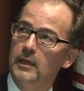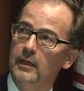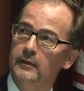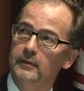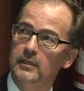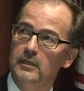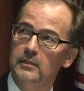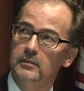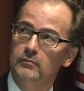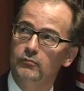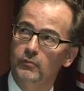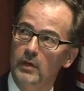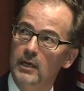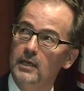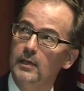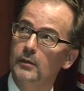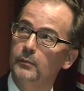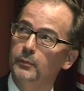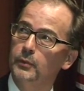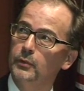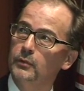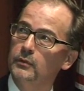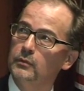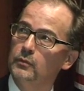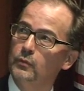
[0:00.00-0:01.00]
And this really
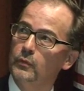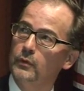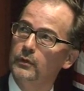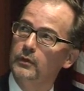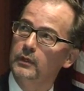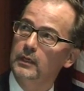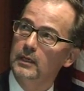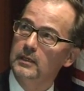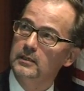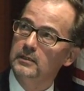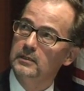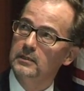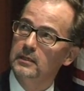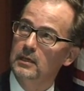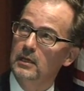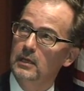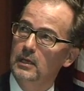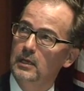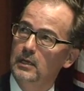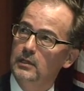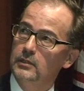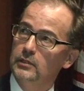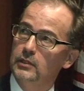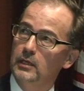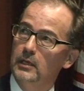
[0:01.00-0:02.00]
important work is
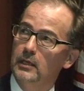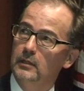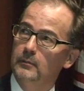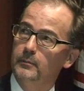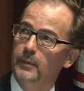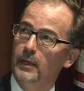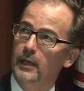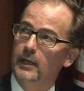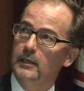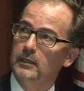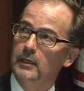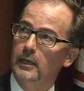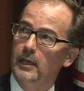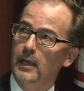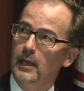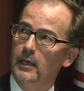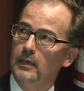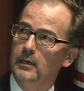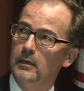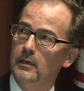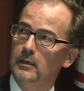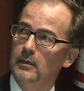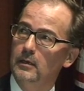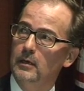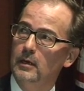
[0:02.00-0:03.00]
chaired by
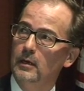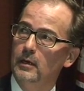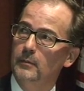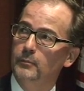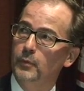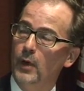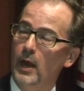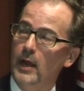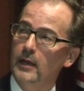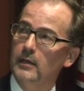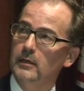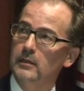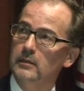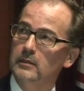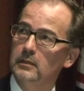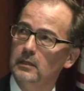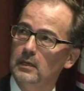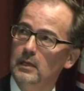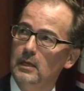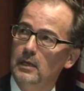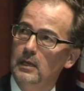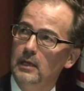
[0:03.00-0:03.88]
Diana Bryan,